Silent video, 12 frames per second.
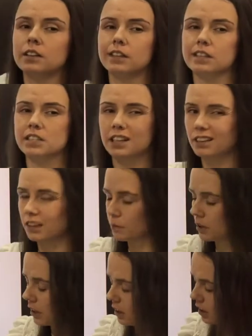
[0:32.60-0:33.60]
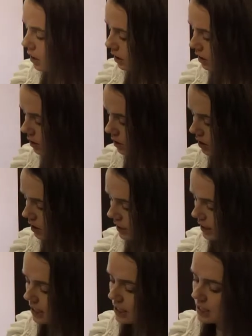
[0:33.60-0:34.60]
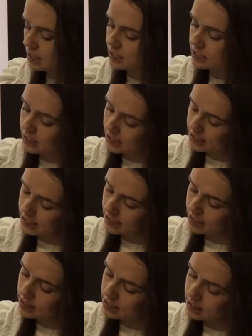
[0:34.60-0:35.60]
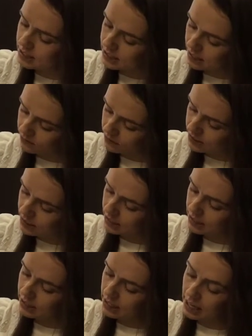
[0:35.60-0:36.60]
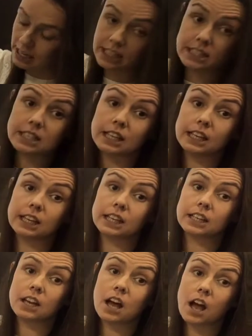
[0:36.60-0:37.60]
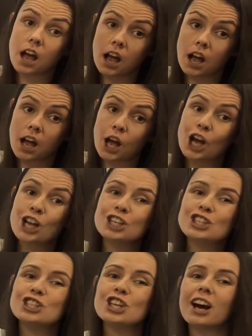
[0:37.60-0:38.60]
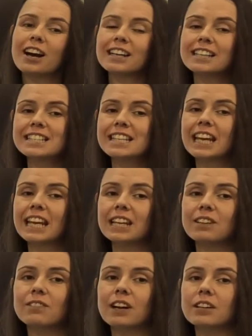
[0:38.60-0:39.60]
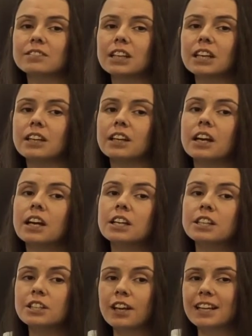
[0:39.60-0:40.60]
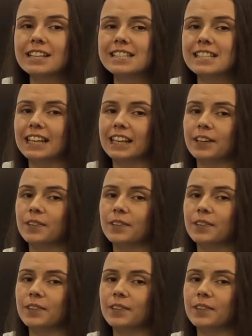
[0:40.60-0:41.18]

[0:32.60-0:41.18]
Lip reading: Let's check our number line. 16, 17, 18, 19. Well done. 19.